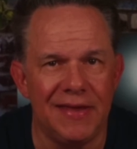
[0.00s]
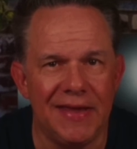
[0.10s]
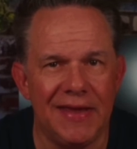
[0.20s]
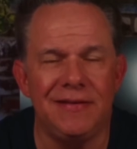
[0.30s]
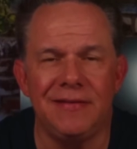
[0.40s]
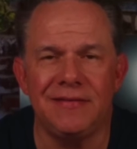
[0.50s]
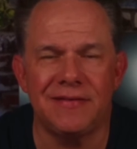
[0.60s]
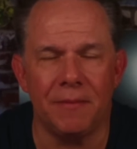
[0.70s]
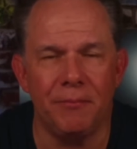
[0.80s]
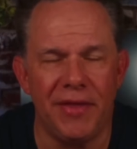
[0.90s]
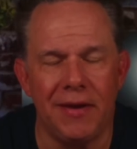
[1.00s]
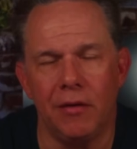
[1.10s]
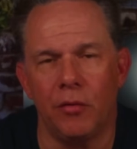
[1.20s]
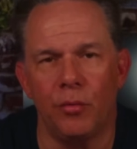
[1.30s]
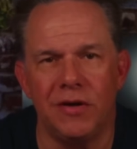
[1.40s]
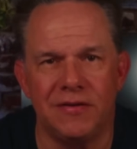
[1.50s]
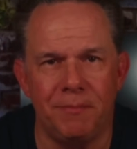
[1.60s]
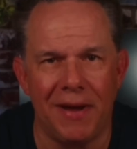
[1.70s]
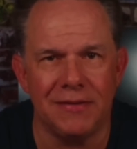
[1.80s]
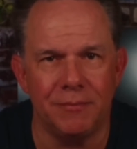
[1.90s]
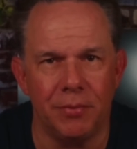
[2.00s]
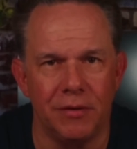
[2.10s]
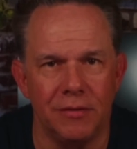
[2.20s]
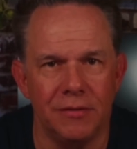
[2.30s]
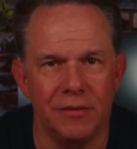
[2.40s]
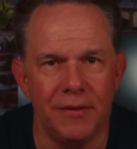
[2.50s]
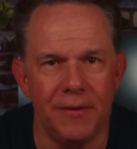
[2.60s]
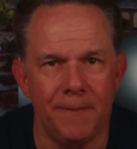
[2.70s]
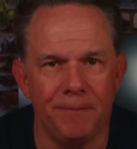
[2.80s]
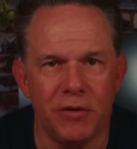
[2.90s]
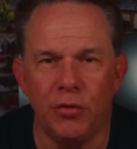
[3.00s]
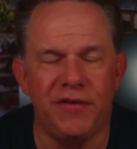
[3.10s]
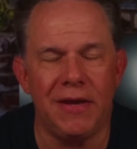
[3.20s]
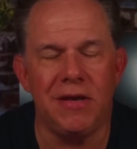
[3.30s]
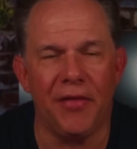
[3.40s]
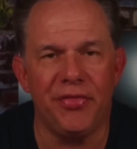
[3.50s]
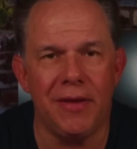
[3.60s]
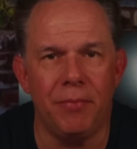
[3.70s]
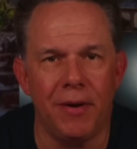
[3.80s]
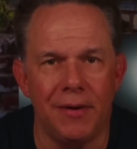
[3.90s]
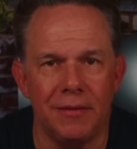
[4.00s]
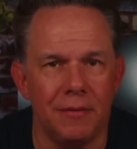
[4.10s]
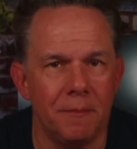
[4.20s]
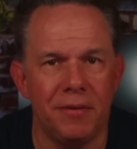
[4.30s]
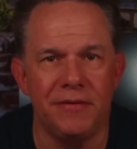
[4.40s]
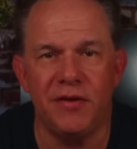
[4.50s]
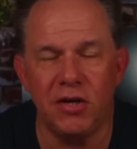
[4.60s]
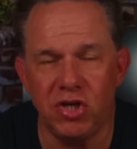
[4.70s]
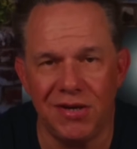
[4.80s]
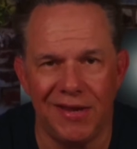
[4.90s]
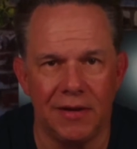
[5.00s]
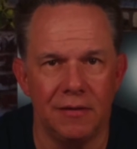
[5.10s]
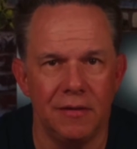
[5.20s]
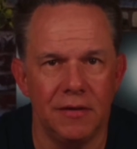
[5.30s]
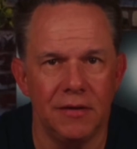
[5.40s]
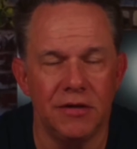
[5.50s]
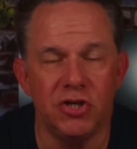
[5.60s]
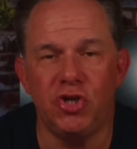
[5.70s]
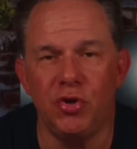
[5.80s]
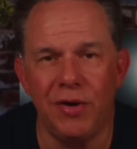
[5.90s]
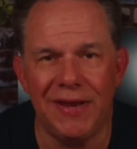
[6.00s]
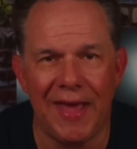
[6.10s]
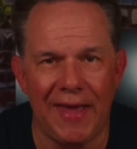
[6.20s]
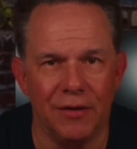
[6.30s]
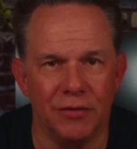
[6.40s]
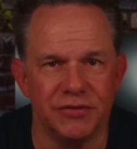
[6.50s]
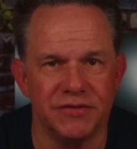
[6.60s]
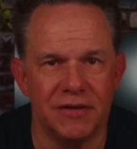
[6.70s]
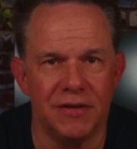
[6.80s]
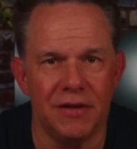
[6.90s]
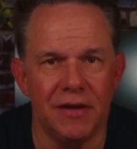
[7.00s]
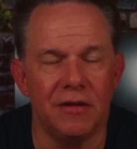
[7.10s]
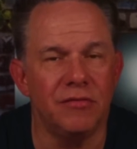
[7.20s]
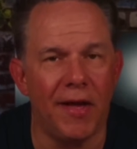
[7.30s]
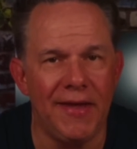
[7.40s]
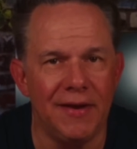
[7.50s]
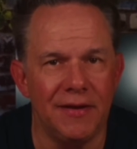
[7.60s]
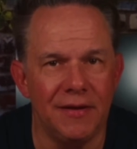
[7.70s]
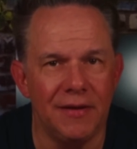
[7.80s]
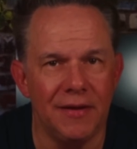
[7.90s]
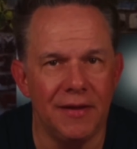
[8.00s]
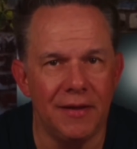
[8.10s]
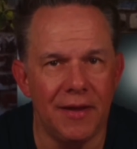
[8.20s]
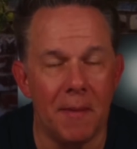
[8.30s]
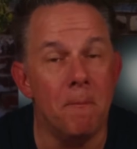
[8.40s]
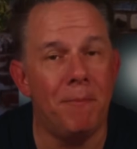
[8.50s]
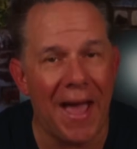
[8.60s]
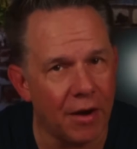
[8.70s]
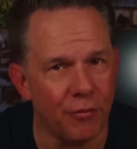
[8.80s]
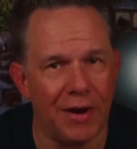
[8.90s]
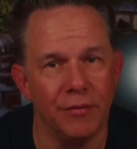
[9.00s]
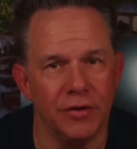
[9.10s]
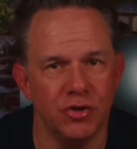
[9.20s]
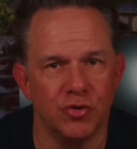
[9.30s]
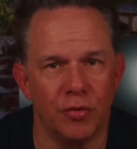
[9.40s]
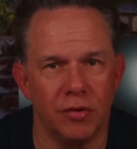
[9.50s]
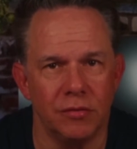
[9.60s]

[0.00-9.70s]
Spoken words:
into something respectable, using nothing but positioning, shooting angles, light, and background control.